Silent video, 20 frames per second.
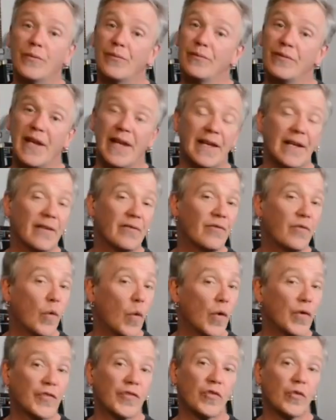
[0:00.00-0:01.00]
taking
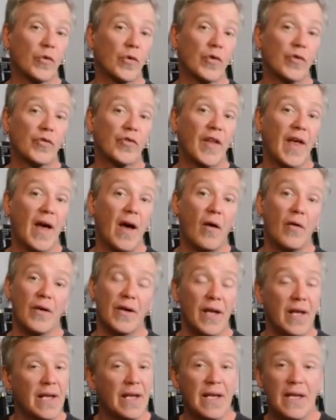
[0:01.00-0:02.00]
4 screws out,
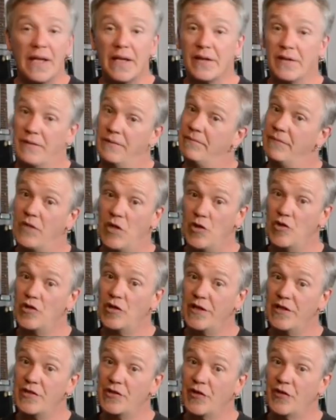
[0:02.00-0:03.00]

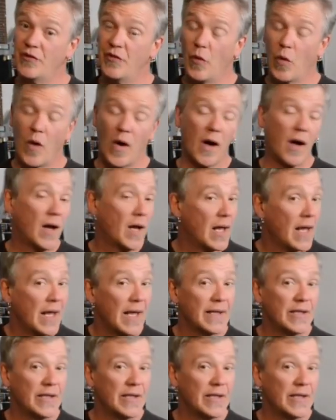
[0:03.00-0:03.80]
usually just 4, you